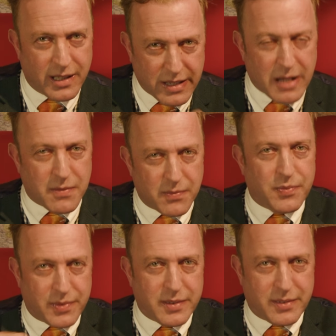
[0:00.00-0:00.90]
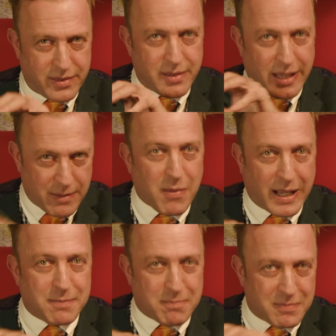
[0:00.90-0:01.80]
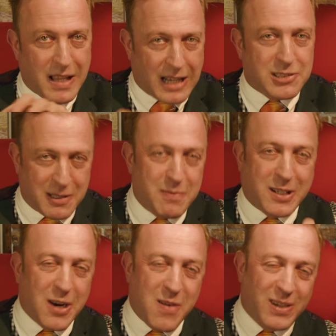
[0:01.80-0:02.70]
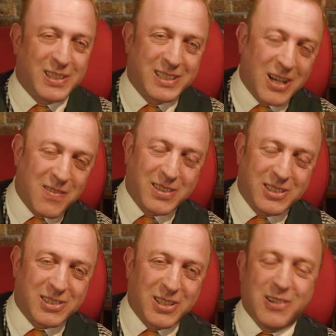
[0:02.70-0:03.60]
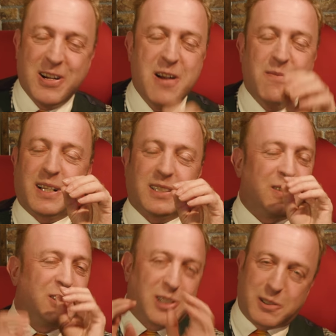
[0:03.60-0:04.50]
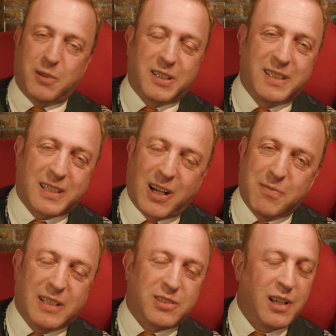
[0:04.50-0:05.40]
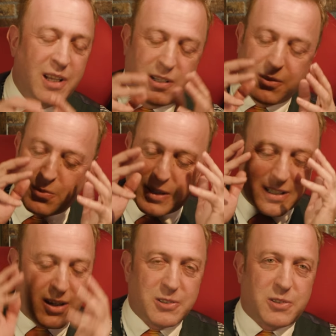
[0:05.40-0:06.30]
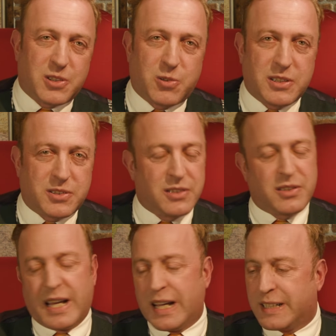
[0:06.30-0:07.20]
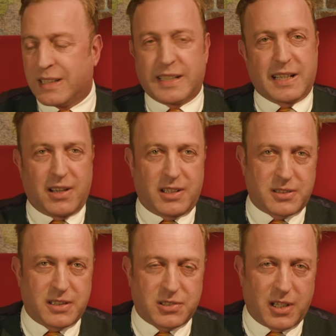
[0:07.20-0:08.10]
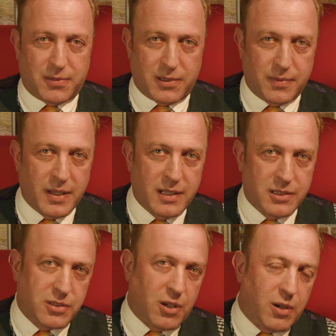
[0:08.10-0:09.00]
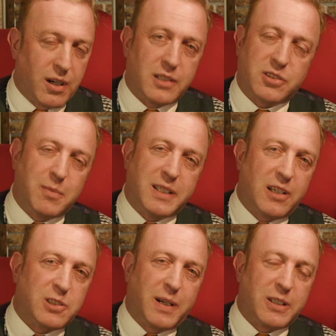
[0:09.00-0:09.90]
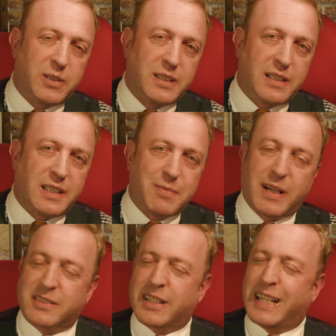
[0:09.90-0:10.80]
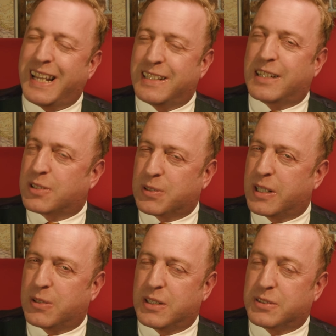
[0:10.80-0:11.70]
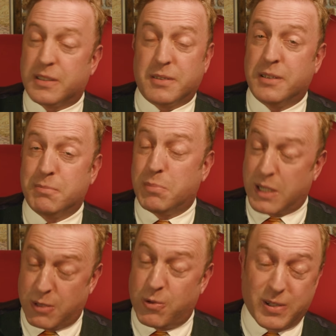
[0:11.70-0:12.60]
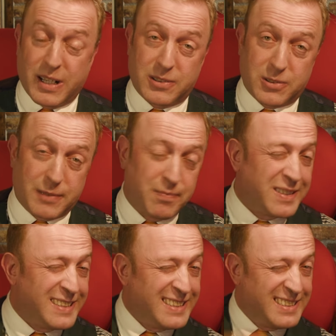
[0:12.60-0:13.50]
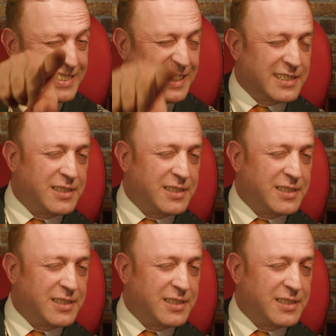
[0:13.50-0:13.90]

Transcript: And then it might actually become on come on this show because if you just put it in the comments, we'll get hundreds of questions and it'll get lost in the shuffle. So uh, somebody else might read it and they might say, "Hey, that's a great question," but I won't answer it. See you next